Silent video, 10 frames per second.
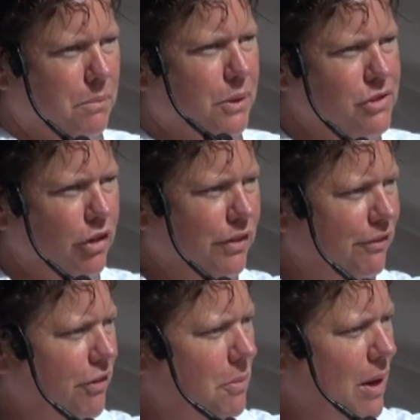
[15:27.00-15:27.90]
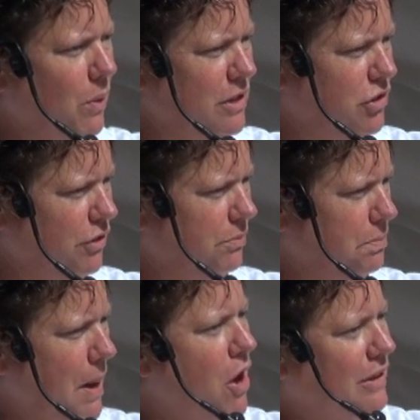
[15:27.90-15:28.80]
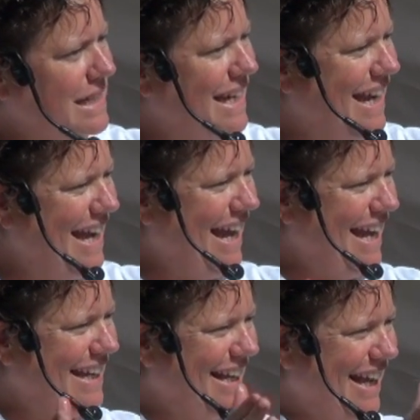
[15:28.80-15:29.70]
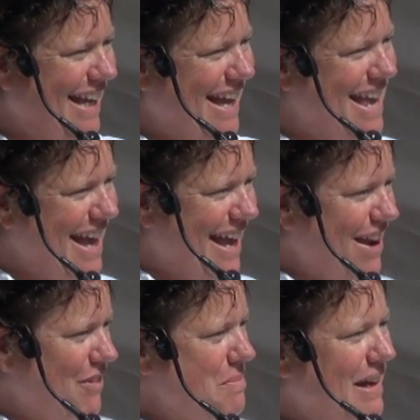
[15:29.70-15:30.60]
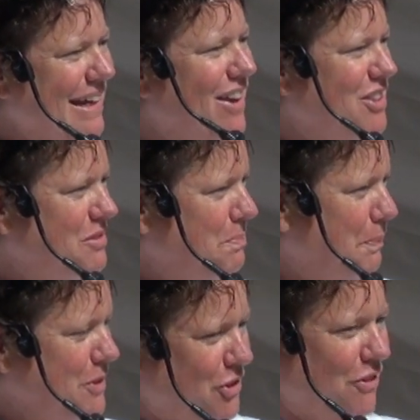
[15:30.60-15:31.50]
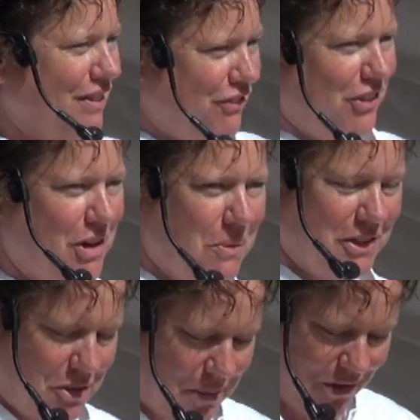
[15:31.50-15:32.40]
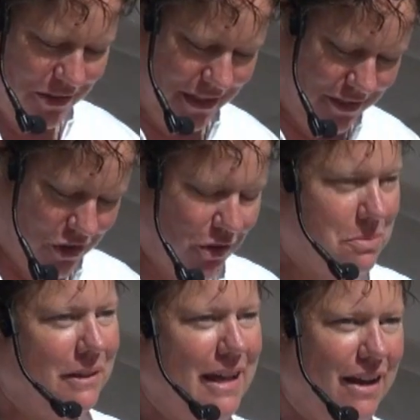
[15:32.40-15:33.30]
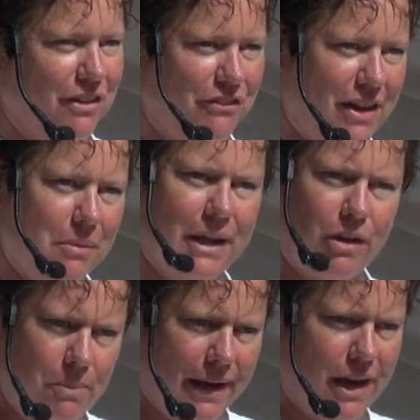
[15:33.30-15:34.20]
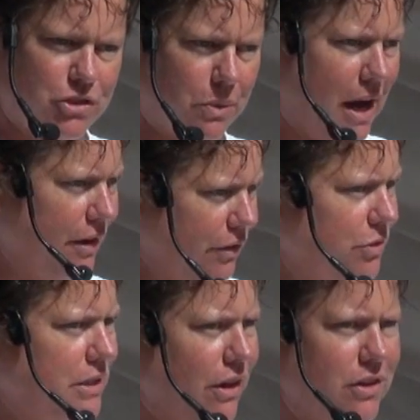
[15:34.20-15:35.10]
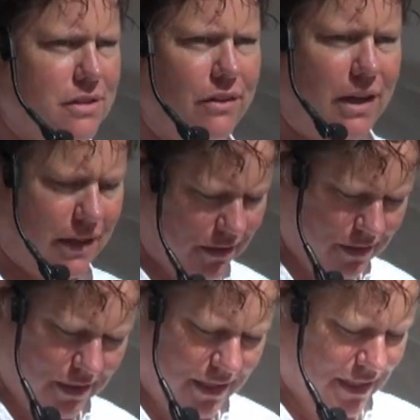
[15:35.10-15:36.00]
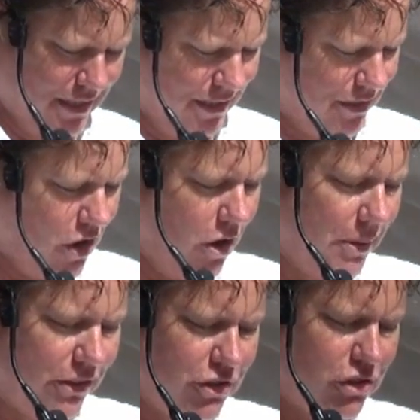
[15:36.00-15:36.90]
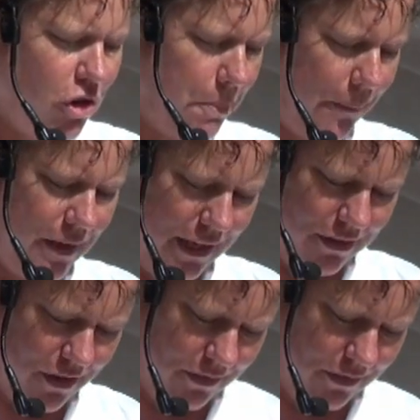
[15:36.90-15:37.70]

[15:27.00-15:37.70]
preserving for my winter bounty and everybody else preserving for their winter bounty. So it's been kind of fun. I'm like, oh my gosh, we're out of those carrots already? So, but they're so pretty.